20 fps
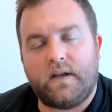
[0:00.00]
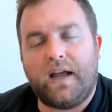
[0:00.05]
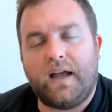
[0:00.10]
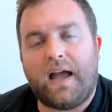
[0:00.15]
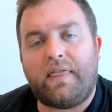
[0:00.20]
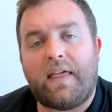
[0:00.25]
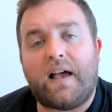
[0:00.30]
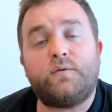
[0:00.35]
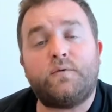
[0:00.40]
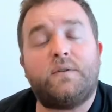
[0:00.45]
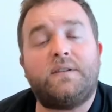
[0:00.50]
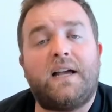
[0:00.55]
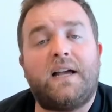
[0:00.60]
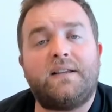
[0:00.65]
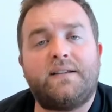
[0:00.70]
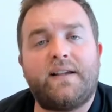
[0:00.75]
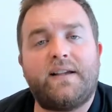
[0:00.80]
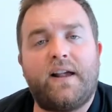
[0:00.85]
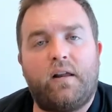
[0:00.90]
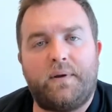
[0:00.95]
And that's what debt
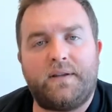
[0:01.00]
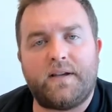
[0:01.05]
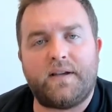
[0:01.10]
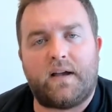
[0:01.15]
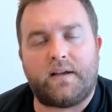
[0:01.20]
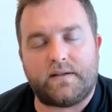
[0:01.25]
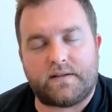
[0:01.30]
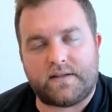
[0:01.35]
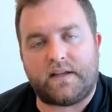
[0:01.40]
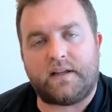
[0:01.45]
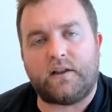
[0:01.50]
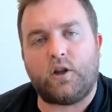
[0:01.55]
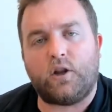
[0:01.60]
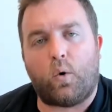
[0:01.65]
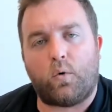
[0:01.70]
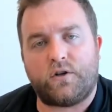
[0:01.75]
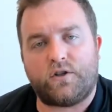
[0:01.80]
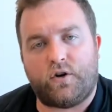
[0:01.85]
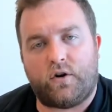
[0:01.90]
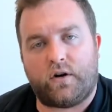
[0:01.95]
settlement does. It
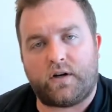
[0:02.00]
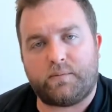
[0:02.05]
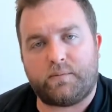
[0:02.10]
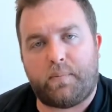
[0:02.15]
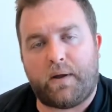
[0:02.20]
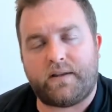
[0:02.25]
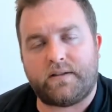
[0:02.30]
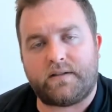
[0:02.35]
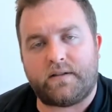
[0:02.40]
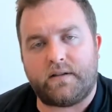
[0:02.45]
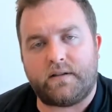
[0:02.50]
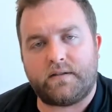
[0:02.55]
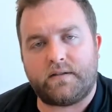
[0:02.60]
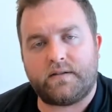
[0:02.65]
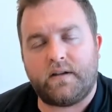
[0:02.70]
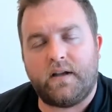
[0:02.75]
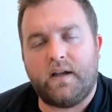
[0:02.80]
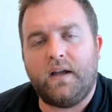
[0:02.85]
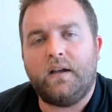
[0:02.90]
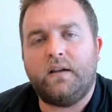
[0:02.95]
lowers your expenses.